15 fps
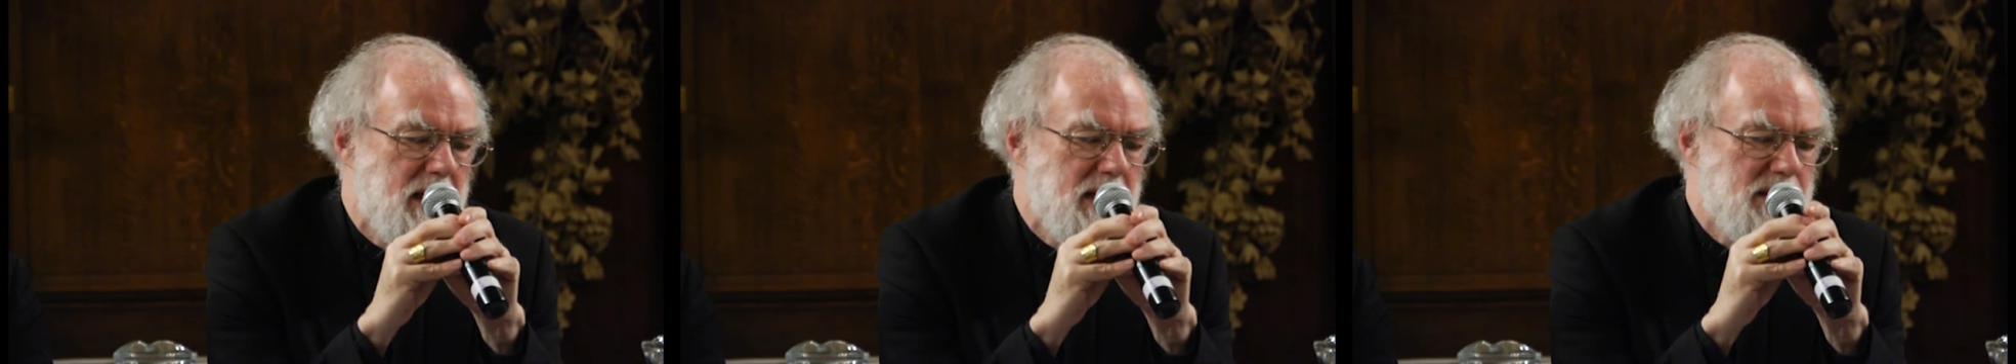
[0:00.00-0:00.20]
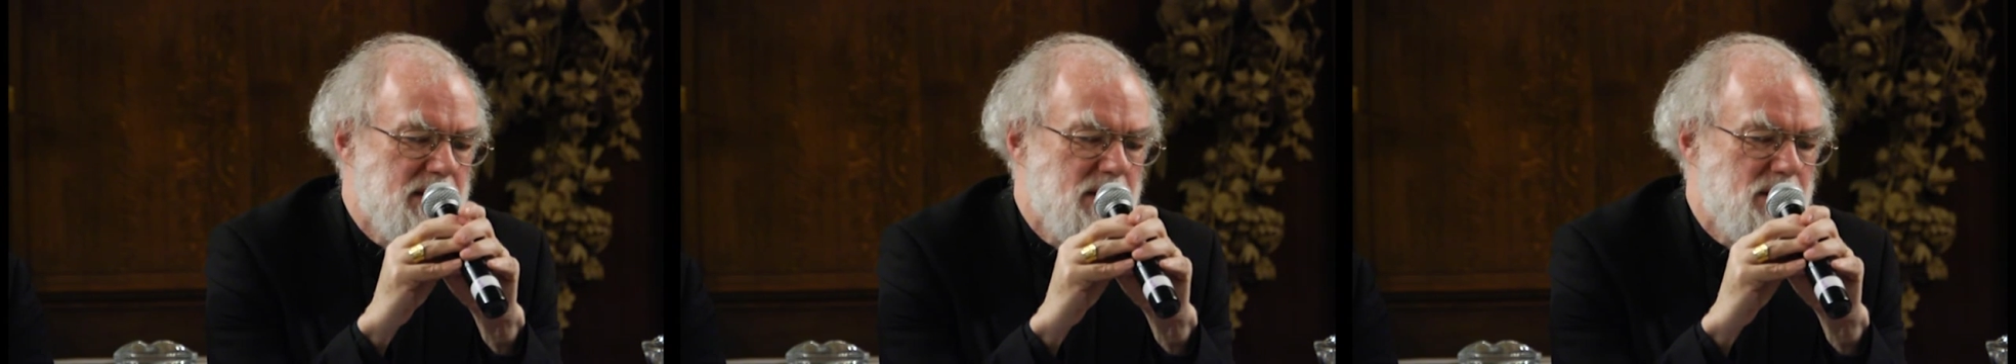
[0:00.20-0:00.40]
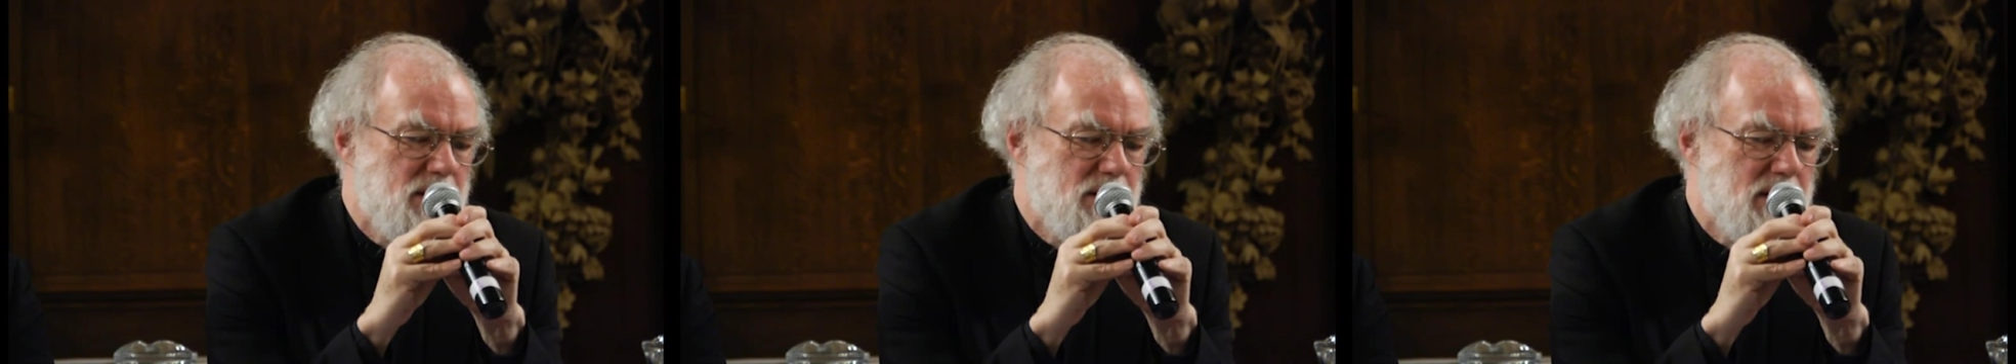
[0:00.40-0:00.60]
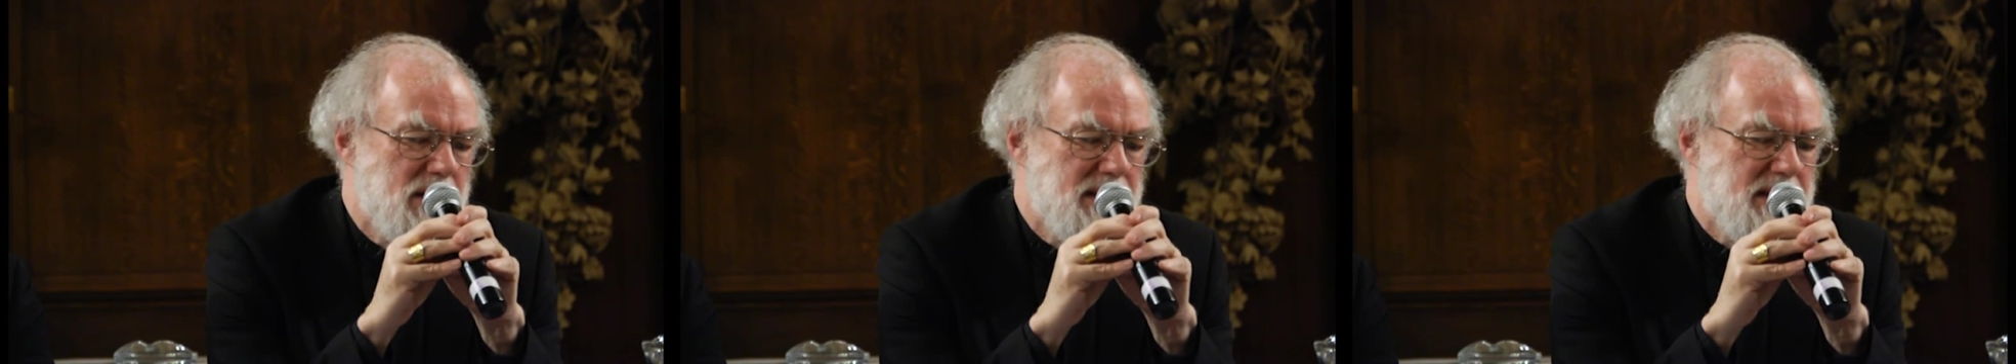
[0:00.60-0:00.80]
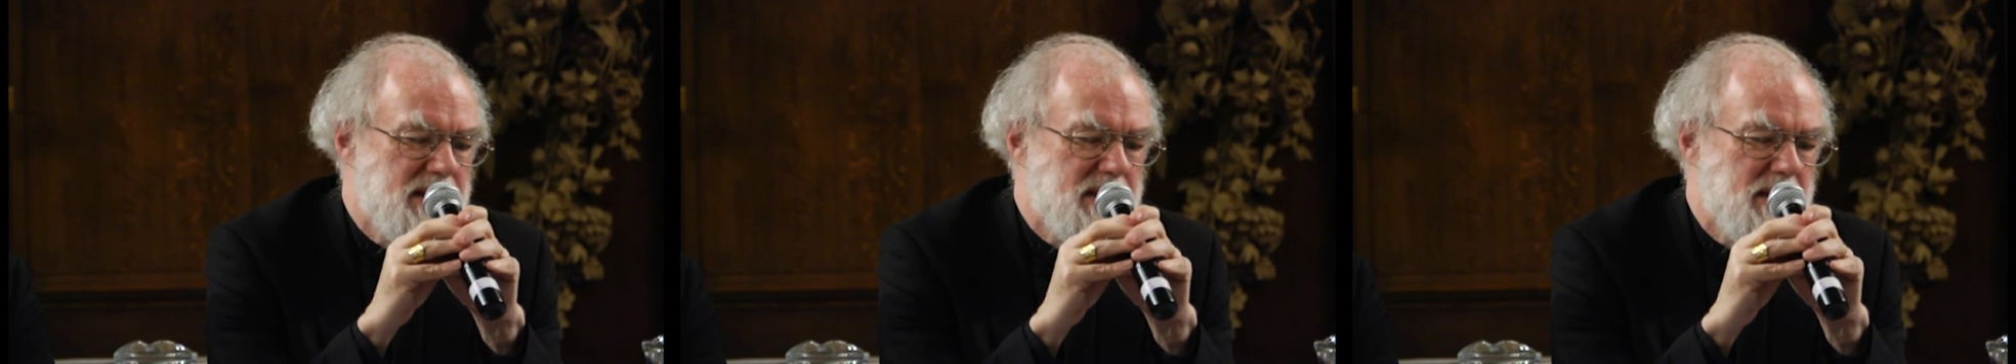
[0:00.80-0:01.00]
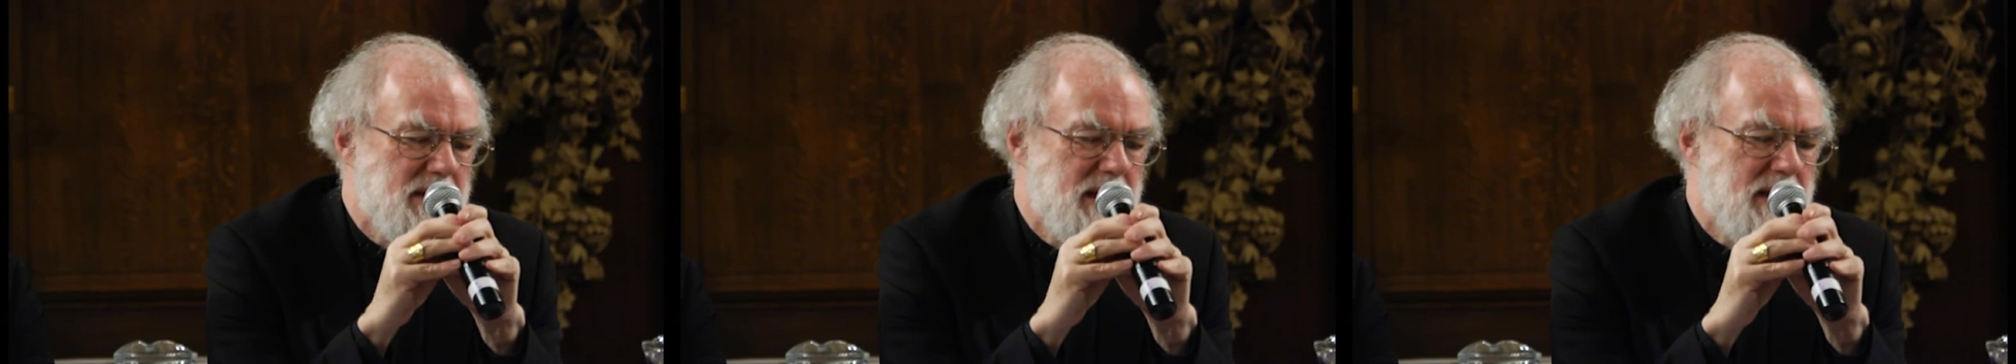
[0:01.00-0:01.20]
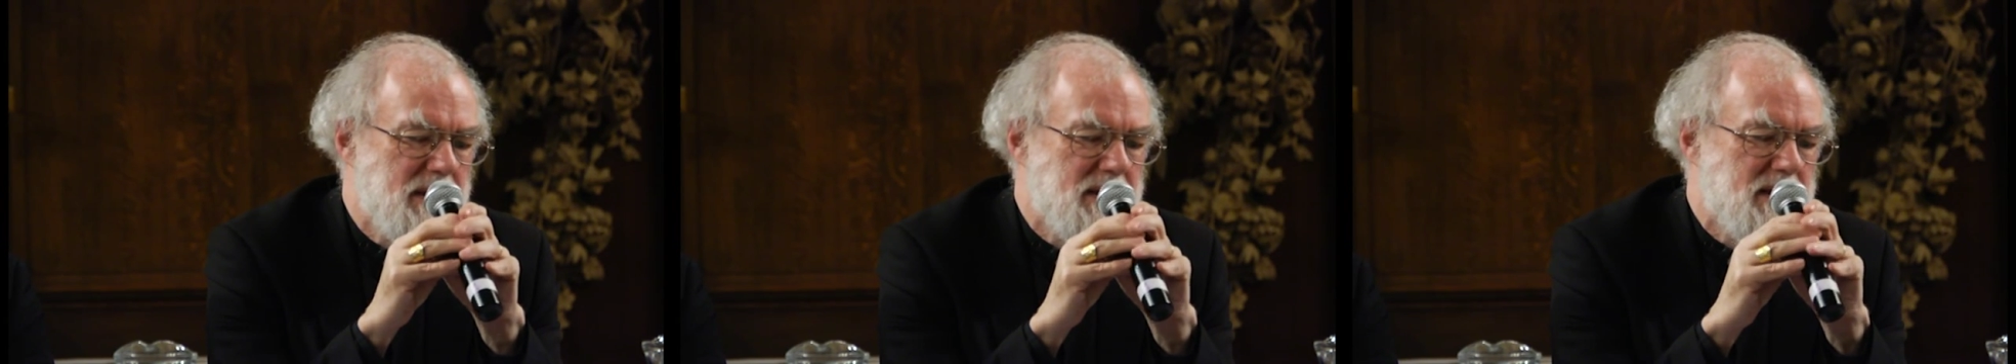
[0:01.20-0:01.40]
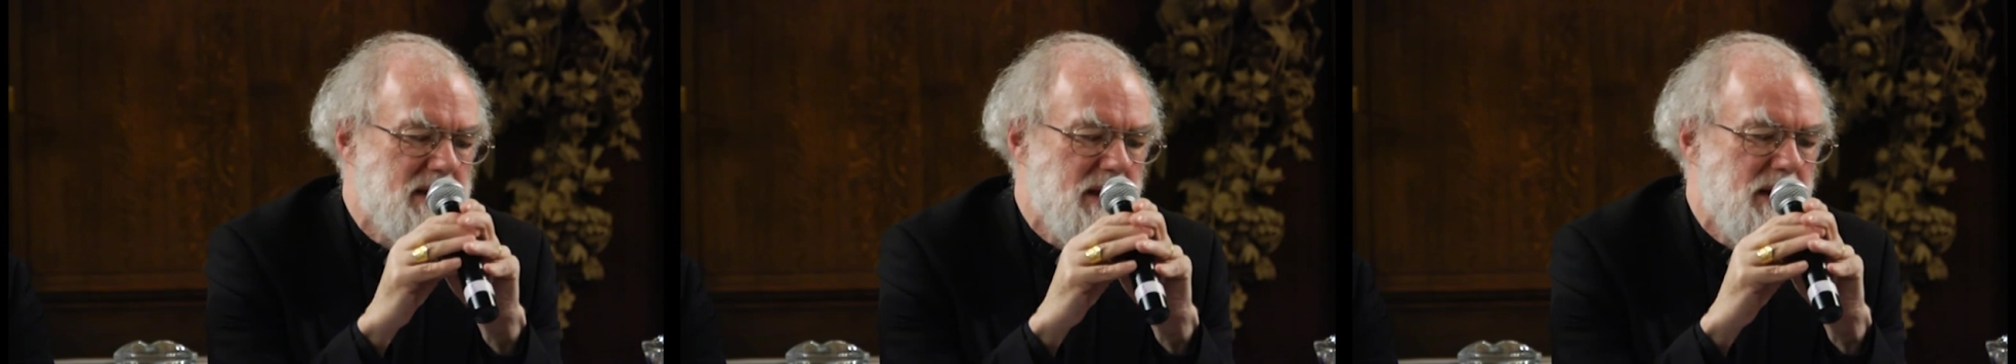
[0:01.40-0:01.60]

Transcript: is not just that